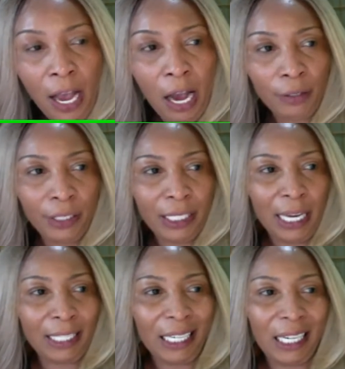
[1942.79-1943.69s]
how to
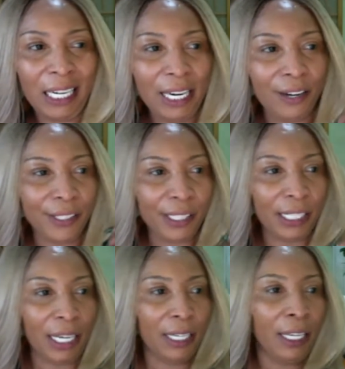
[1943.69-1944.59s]
get clear
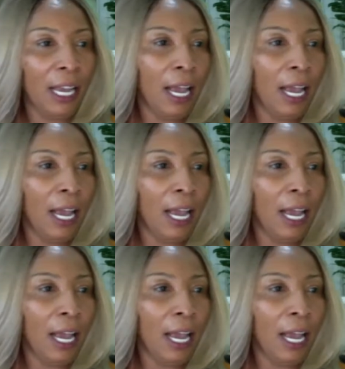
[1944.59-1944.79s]
skin,